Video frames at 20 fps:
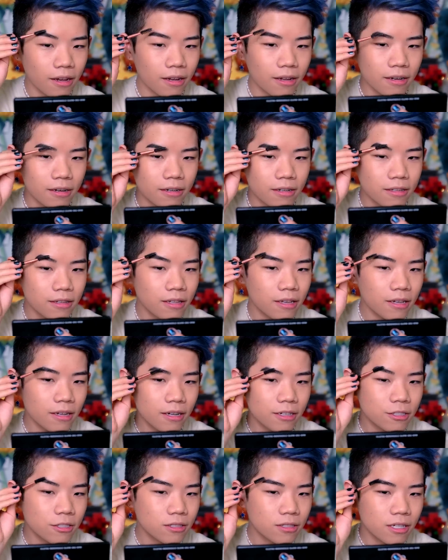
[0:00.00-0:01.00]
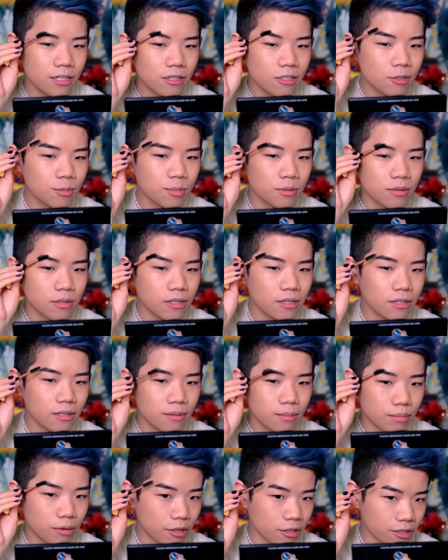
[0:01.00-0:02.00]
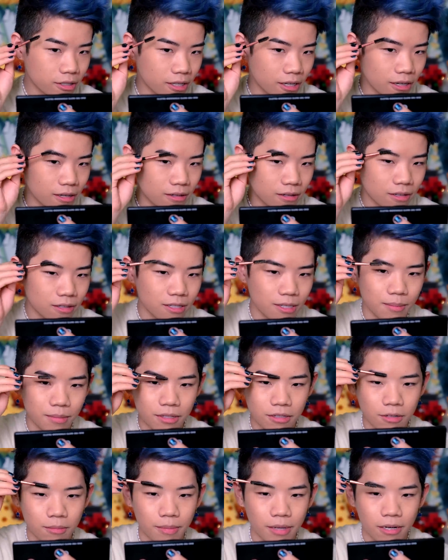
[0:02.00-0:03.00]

And then I just take the spoolie, brush it out because I'm a little